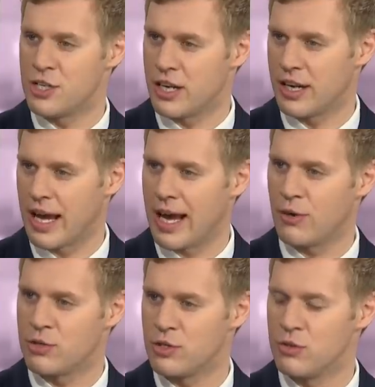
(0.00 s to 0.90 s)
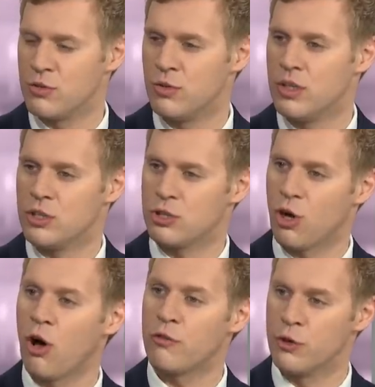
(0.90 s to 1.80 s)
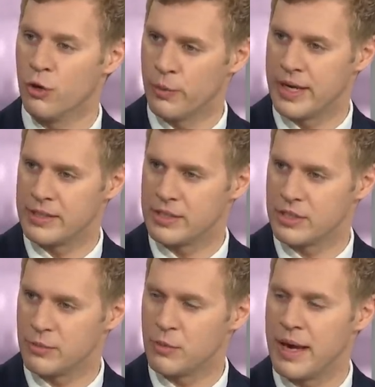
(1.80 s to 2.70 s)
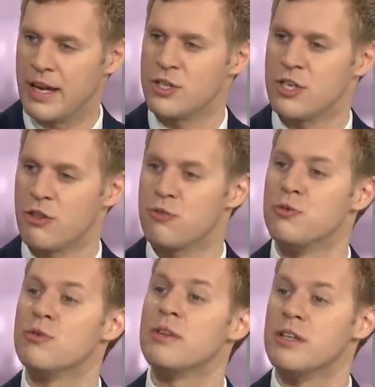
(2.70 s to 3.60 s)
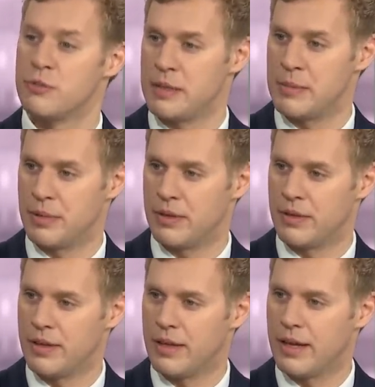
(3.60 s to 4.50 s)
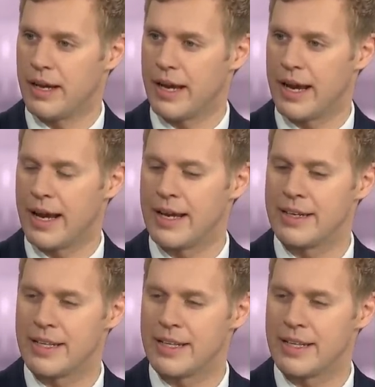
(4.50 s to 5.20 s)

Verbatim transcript: right. how to solve your racism. You manage it through these people, right? And, and